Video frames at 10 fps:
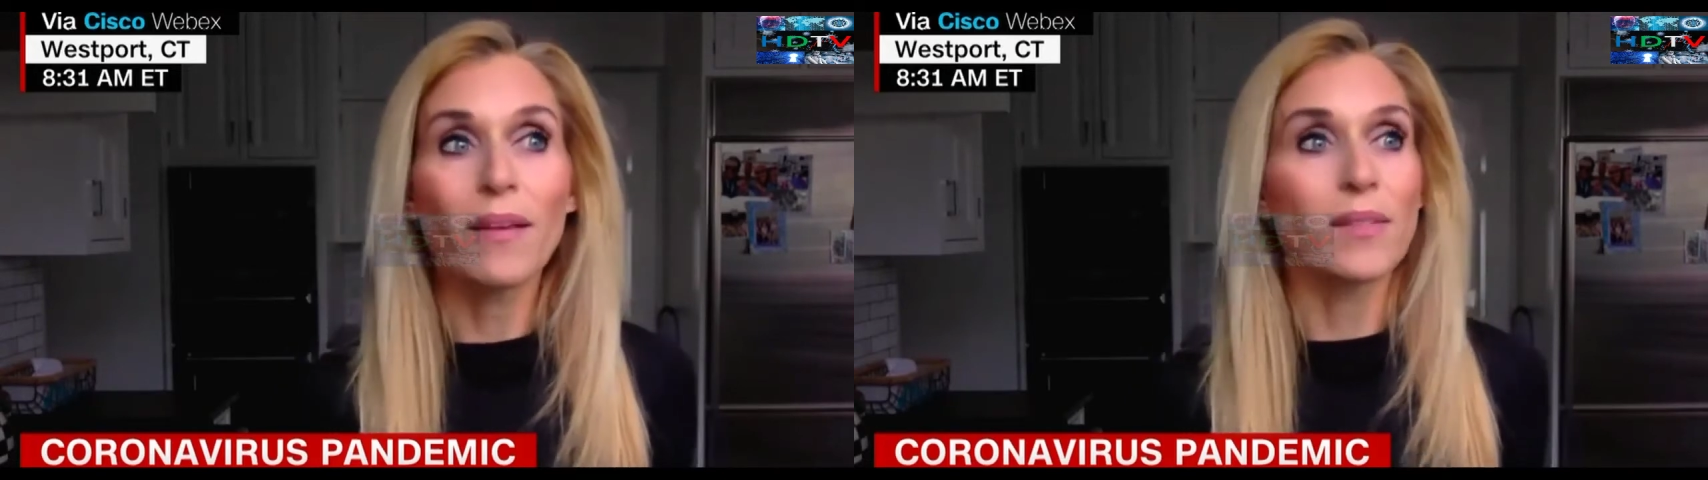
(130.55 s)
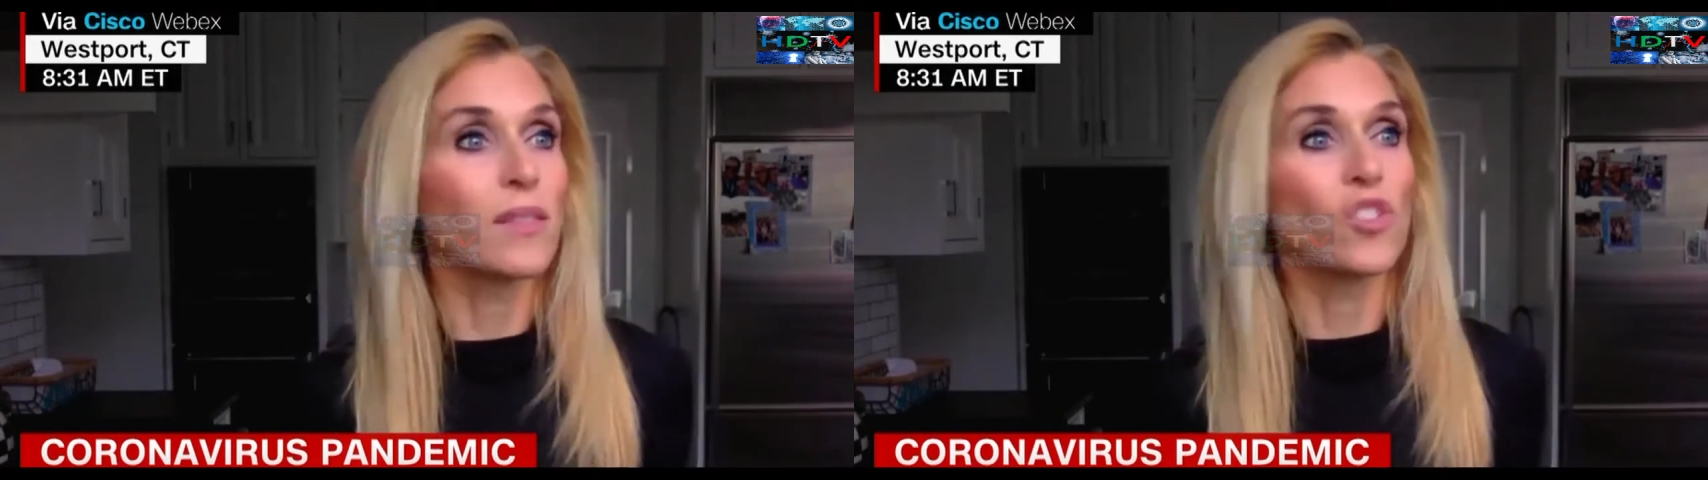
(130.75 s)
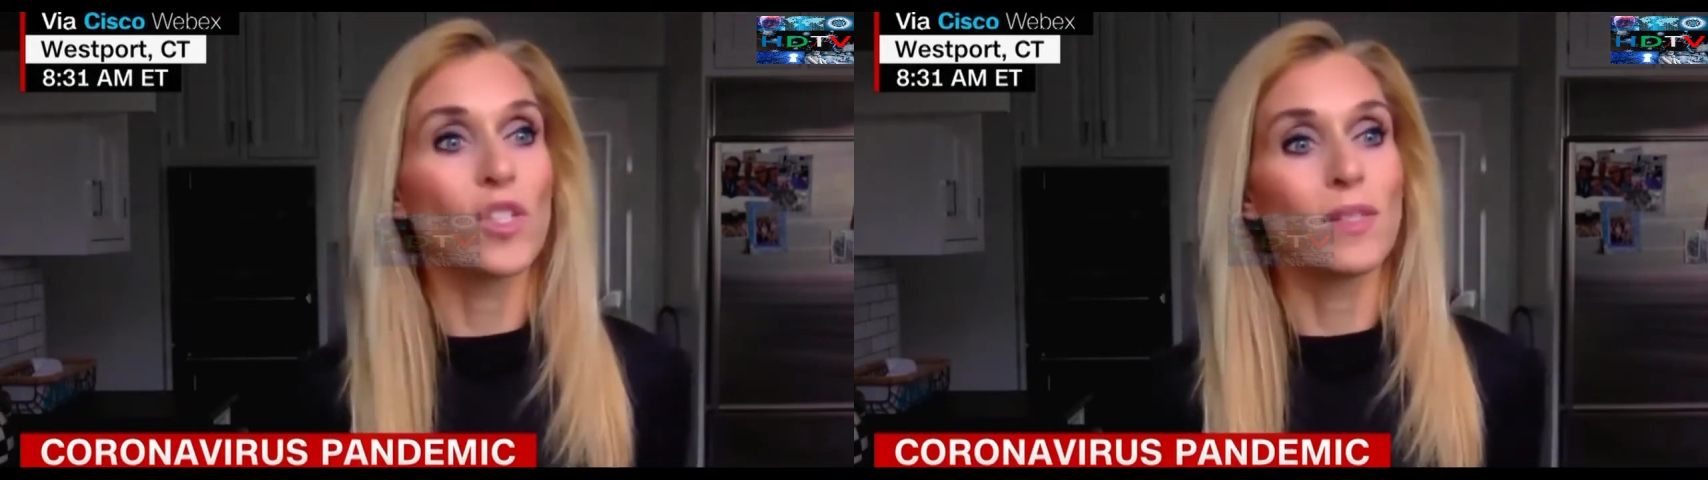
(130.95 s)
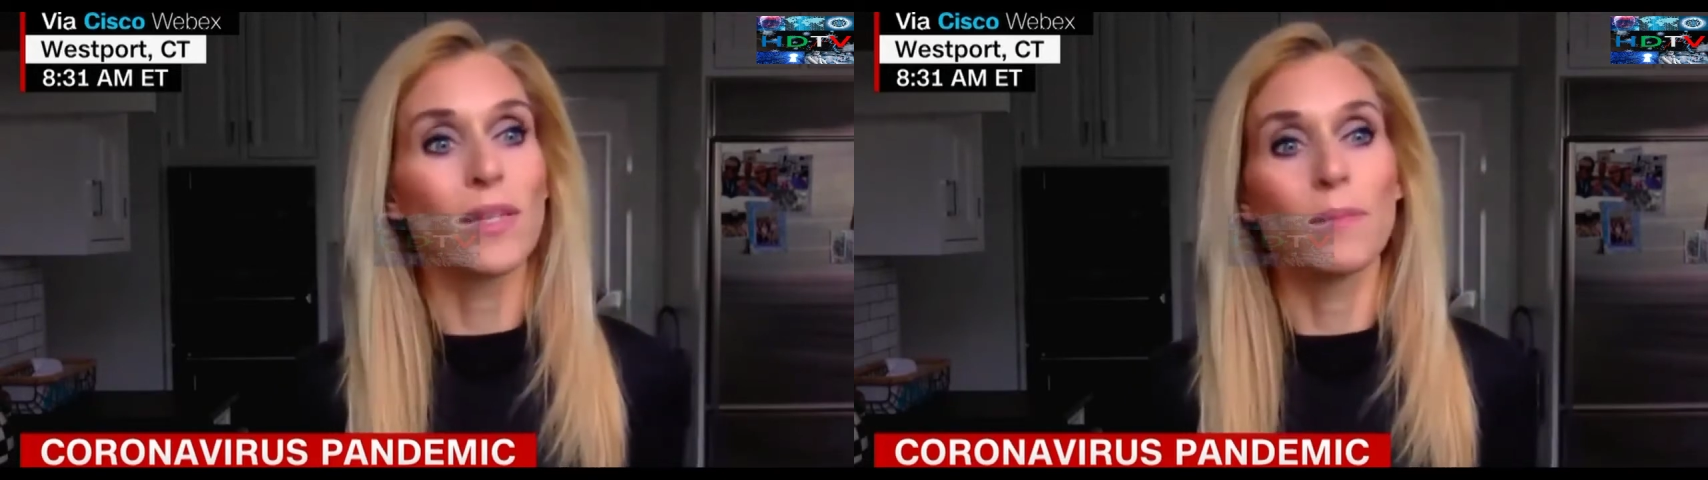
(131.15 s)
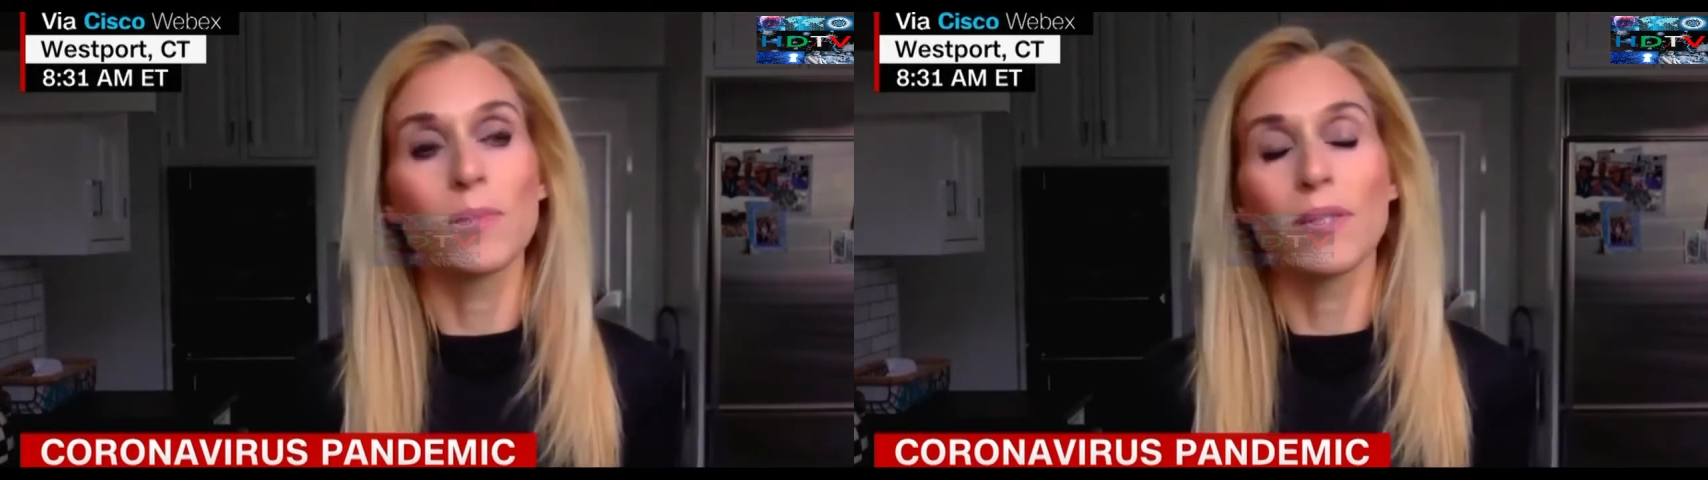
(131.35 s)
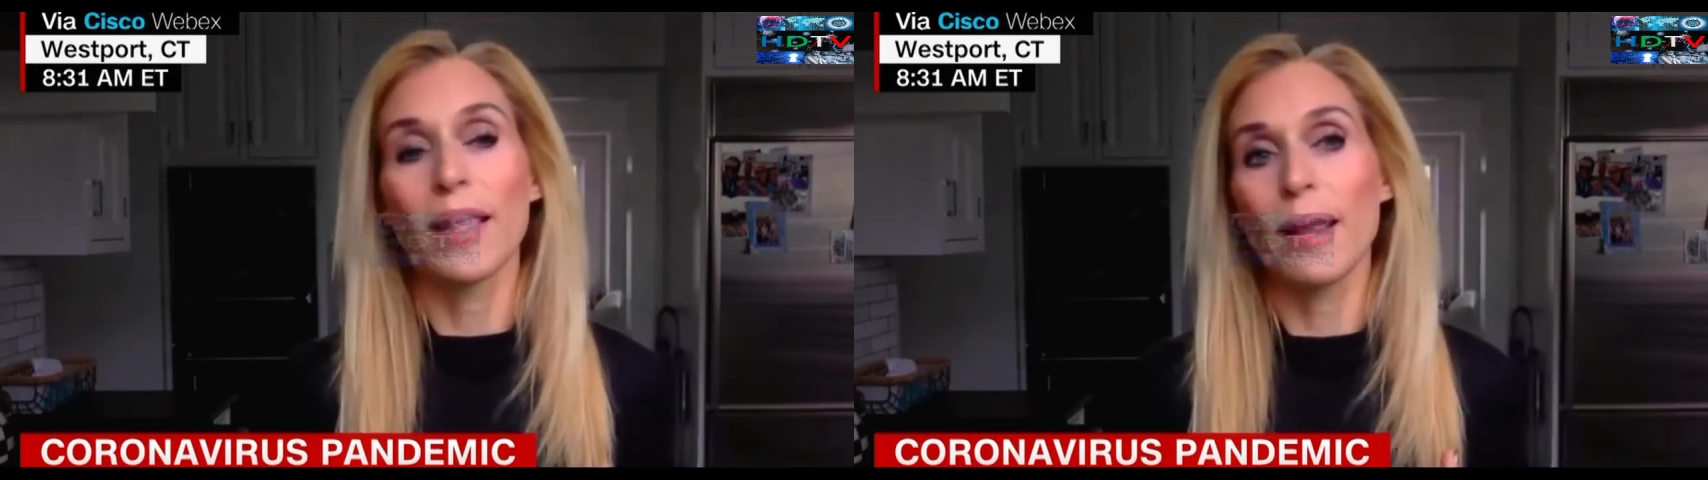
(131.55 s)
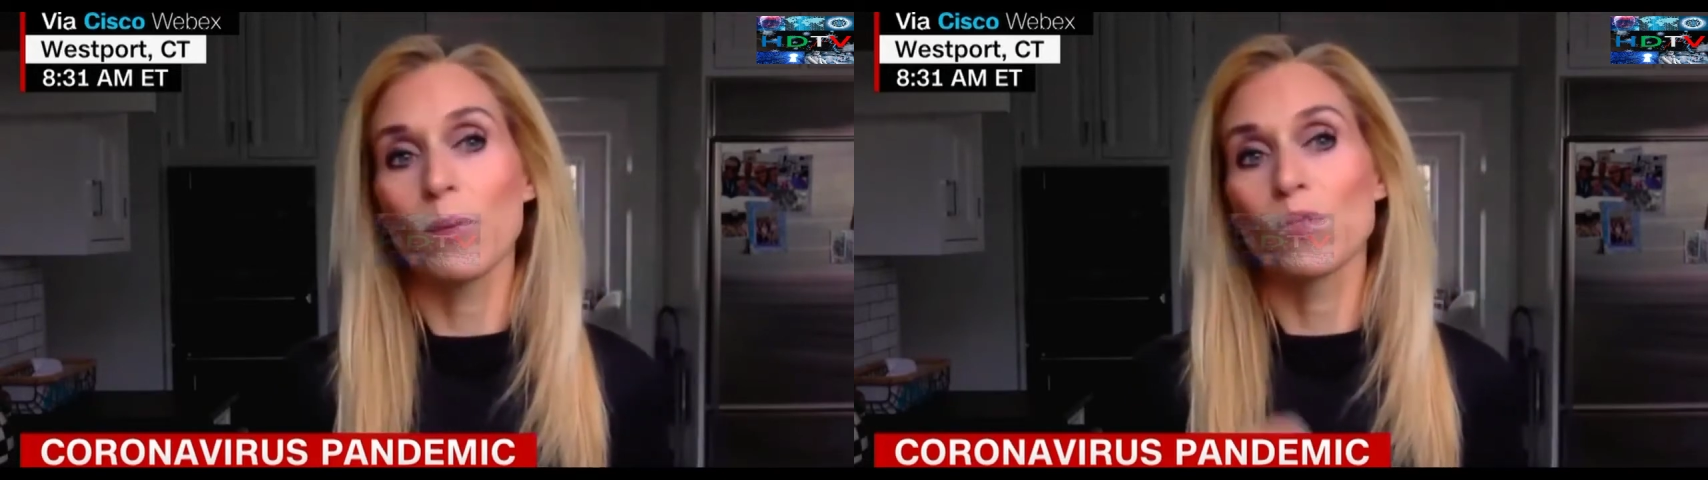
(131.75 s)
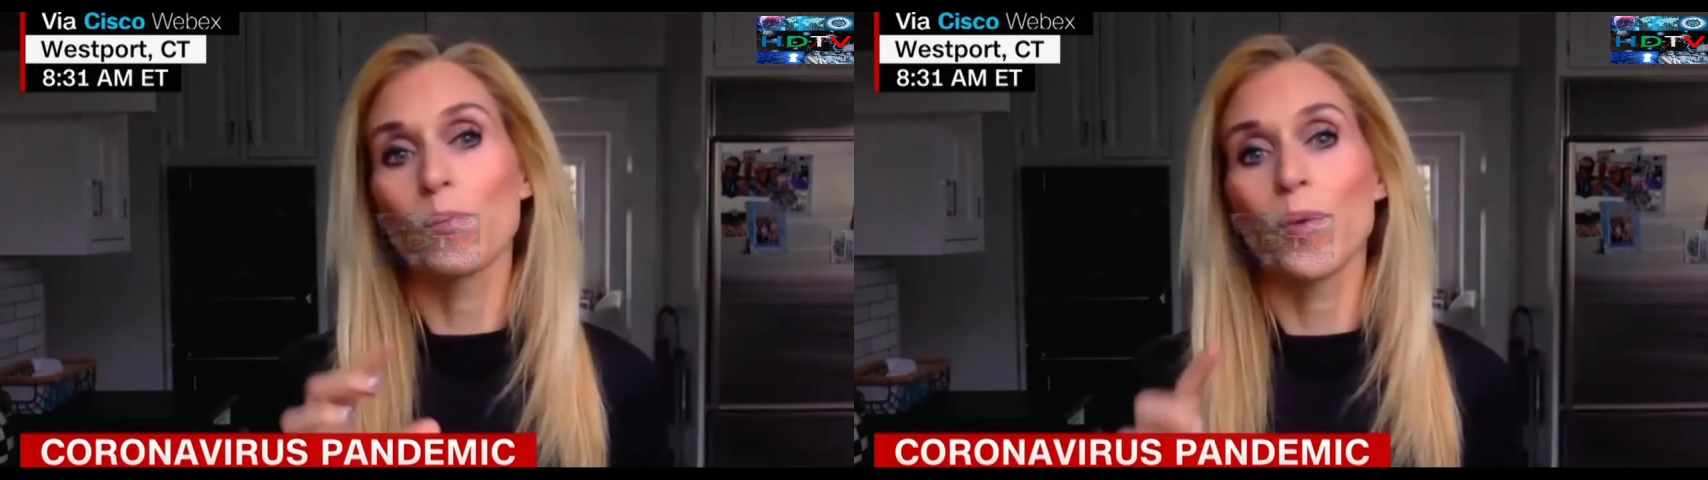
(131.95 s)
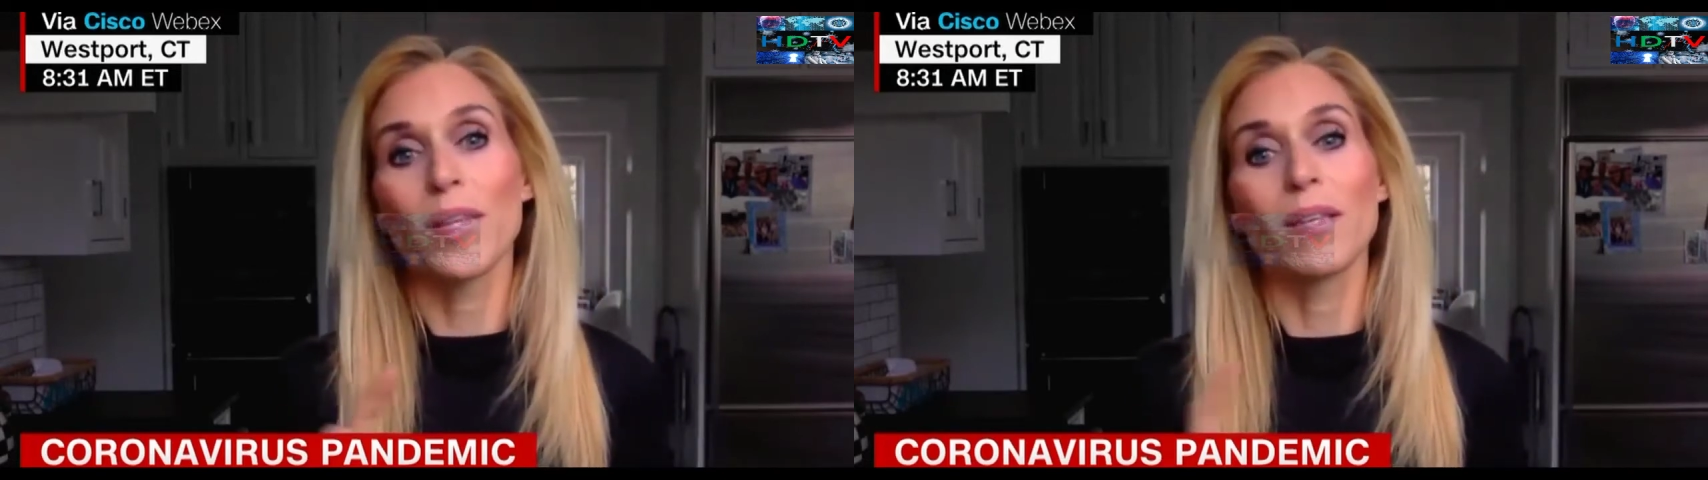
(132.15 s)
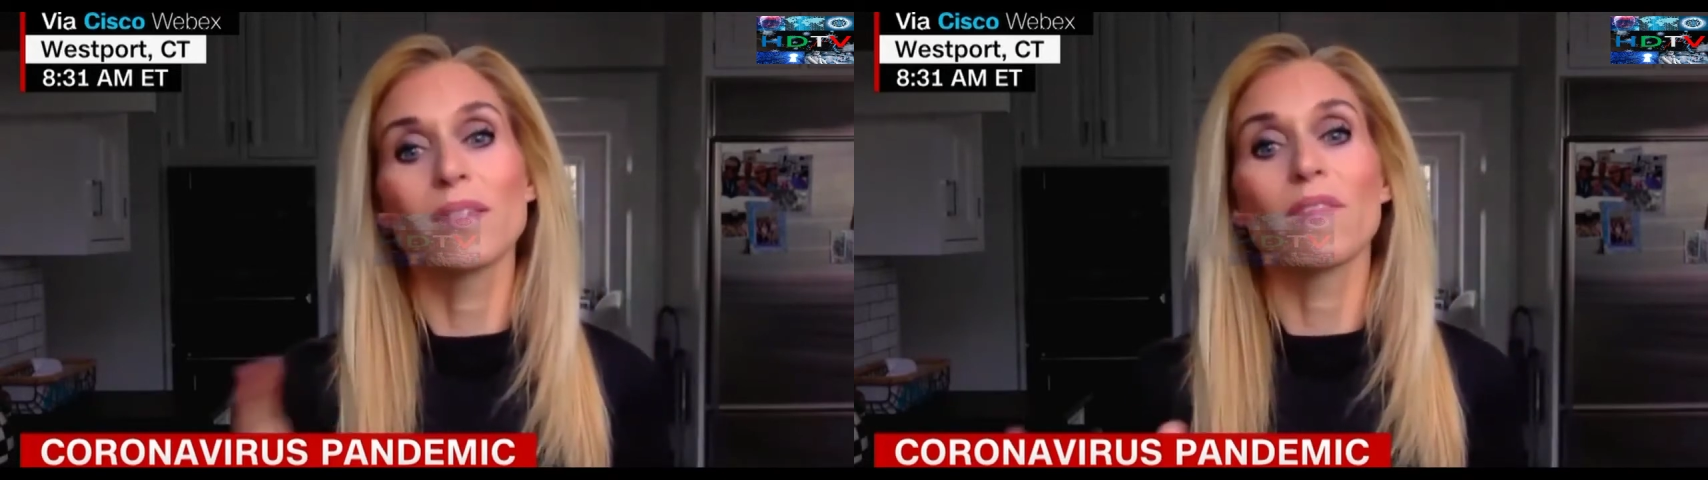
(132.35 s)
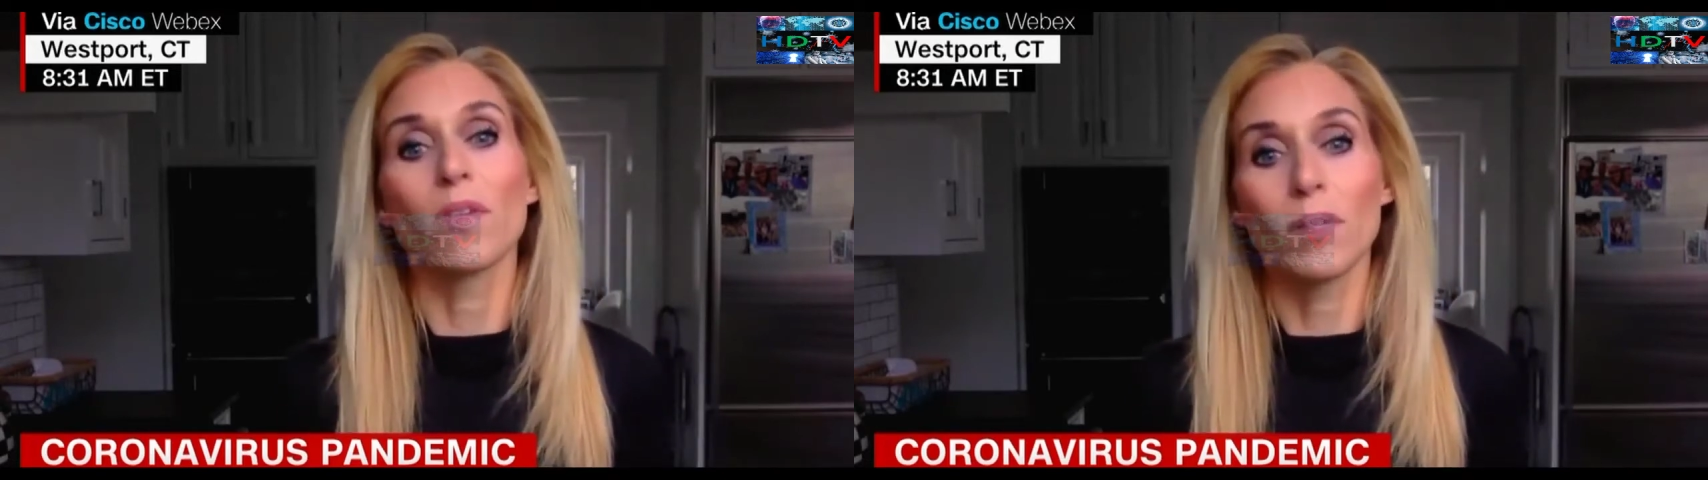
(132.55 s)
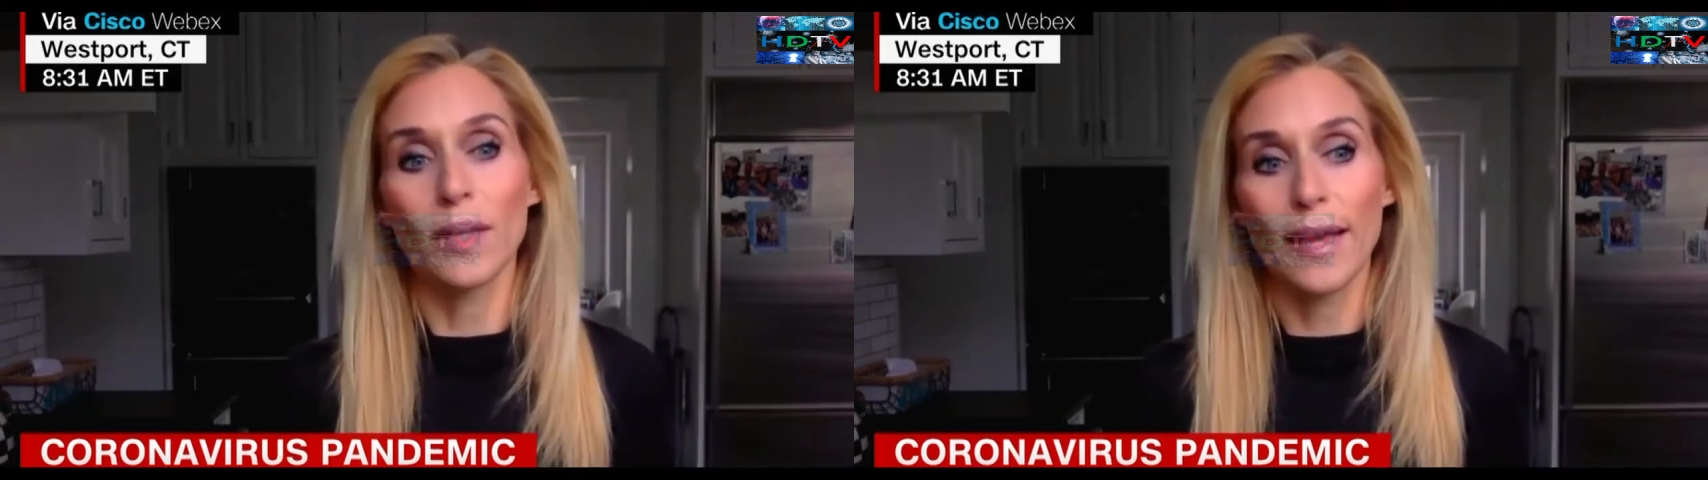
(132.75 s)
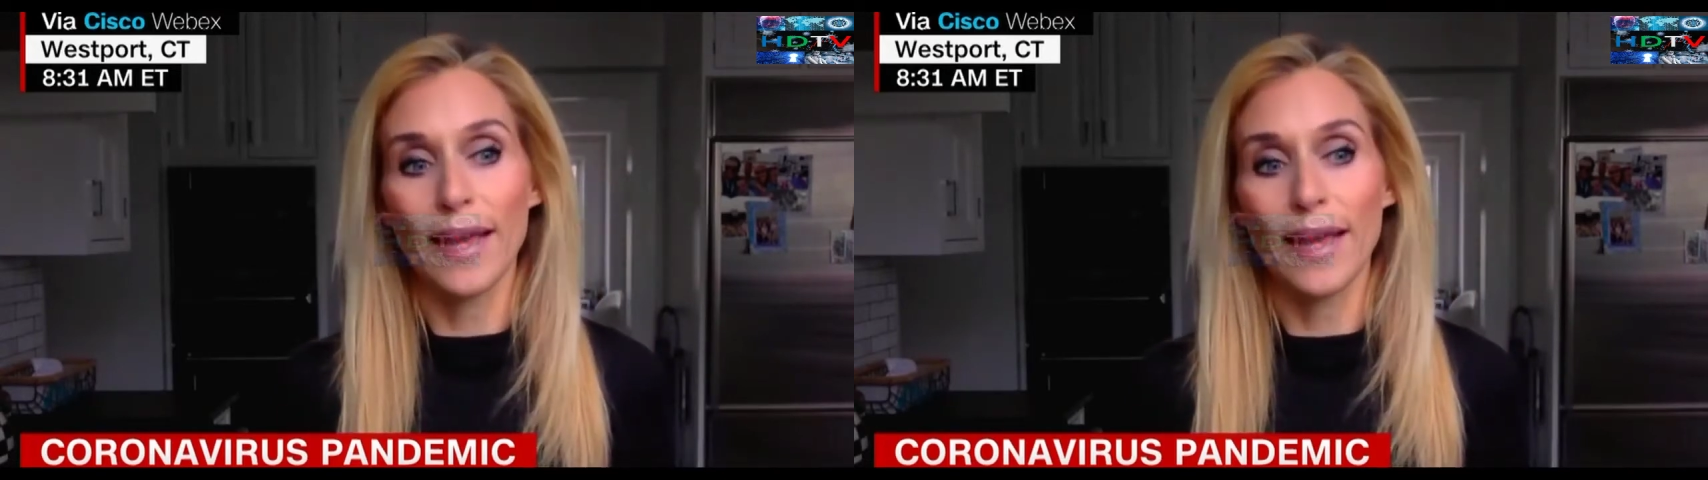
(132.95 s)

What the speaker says: because it just seemed that I was breathing differently.